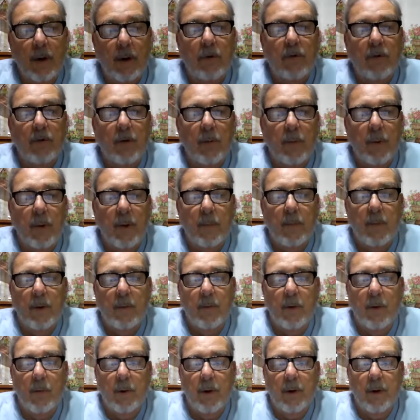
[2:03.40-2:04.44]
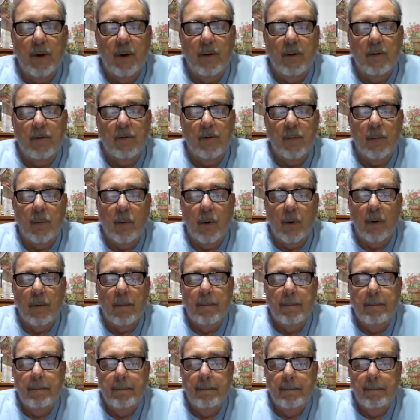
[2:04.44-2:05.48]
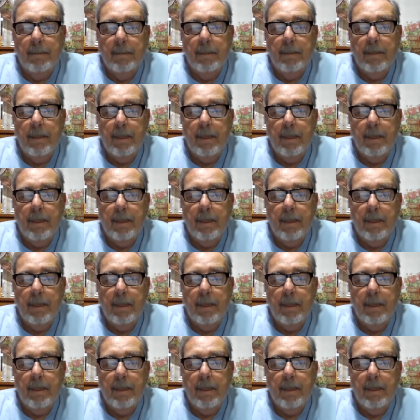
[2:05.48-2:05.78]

We need you to be a member. We need the support.